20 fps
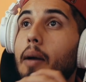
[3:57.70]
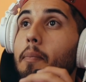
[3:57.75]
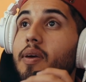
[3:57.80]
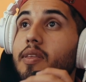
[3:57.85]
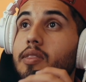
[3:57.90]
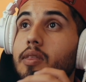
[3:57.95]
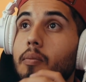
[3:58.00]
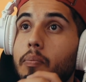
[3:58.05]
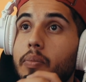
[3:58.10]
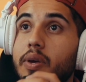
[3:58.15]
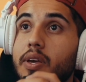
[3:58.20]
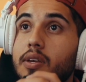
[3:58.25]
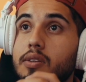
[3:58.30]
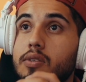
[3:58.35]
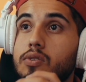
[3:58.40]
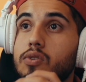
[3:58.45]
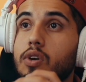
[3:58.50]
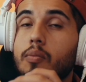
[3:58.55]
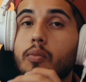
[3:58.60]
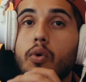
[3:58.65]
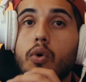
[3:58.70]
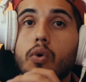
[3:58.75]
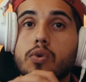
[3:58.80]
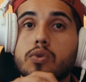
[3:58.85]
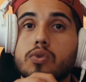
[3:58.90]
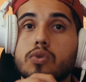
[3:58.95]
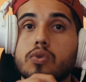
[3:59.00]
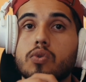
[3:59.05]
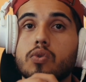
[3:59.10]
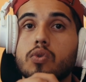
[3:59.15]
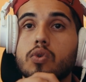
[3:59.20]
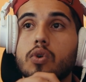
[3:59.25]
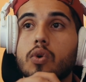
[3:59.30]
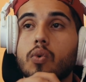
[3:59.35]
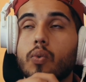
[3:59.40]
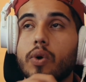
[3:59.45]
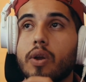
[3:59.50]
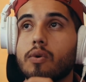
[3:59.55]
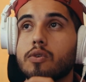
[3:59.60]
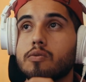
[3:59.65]
made the beat, so I'm also,
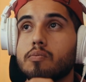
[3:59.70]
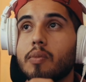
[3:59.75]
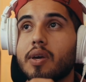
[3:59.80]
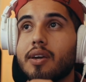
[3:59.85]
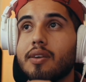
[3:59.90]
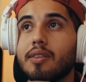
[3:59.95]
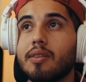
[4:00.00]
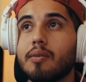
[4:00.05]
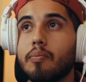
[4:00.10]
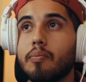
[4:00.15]
when I was making the